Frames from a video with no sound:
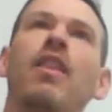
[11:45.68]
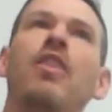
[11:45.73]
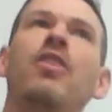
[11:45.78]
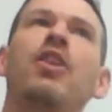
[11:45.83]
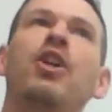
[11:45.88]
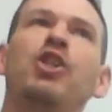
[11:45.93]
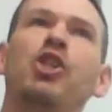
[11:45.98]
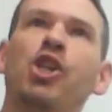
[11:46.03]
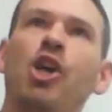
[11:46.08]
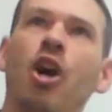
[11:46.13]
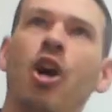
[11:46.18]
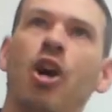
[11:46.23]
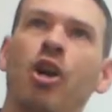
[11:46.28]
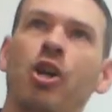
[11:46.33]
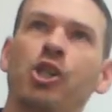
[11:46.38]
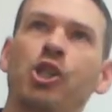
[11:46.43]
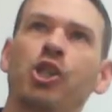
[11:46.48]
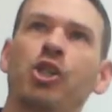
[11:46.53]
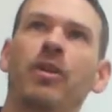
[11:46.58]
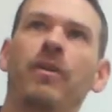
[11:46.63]
the
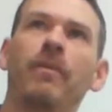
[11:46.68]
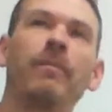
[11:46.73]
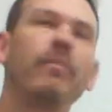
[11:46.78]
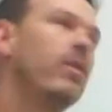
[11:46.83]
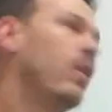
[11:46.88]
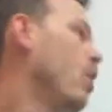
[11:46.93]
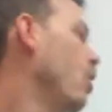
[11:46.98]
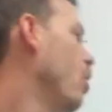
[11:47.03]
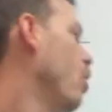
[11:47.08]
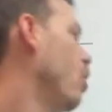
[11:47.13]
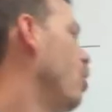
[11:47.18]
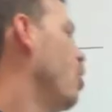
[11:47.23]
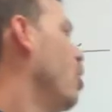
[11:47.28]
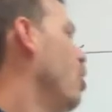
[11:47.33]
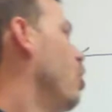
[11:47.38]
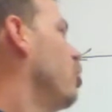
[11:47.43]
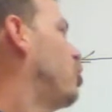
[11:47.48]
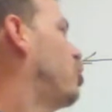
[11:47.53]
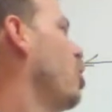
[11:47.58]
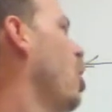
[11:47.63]
charge.
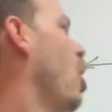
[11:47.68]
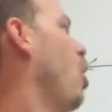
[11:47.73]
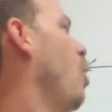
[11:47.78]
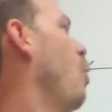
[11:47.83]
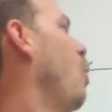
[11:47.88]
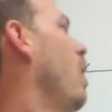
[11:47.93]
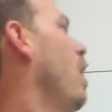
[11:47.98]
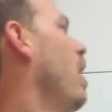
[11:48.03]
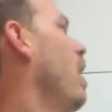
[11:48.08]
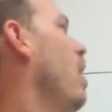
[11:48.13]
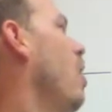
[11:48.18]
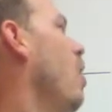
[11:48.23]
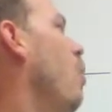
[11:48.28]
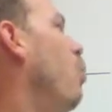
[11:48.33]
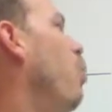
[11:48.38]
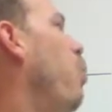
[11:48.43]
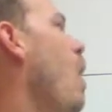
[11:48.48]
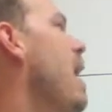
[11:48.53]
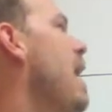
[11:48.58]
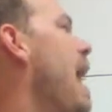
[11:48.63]
So,
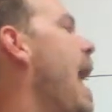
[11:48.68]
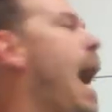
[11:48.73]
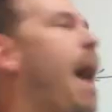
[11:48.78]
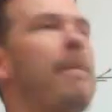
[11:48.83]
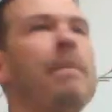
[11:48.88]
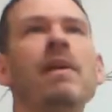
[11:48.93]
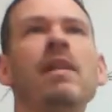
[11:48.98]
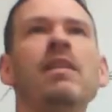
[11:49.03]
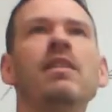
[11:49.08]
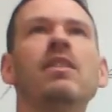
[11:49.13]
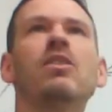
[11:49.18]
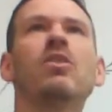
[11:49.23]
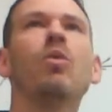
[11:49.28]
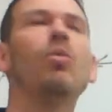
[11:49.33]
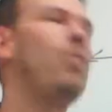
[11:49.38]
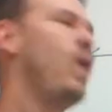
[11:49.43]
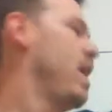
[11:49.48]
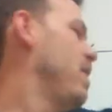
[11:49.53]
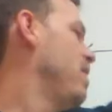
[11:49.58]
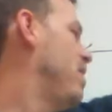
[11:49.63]
what happens
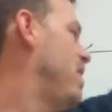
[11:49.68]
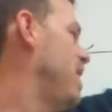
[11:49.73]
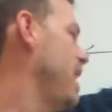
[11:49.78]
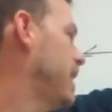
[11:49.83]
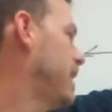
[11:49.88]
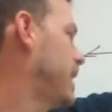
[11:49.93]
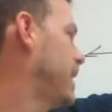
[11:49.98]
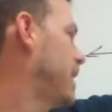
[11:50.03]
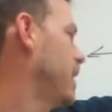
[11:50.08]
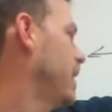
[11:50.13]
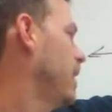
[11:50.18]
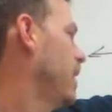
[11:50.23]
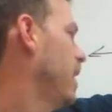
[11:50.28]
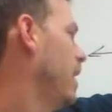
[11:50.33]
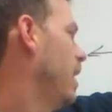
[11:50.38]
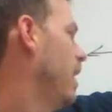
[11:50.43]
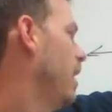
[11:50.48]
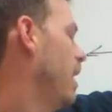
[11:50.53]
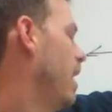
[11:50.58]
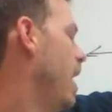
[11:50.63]
when this
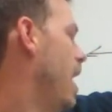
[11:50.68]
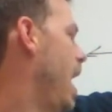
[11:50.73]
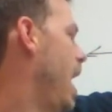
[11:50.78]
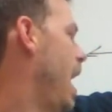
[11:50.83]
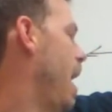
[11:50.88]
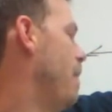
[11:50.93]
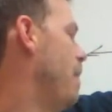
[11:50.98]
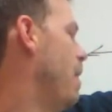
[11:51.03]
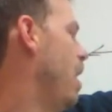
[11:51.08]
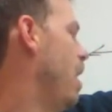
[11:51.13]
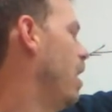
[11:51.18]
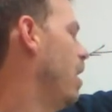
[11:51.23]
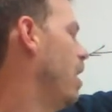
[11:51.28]
uh,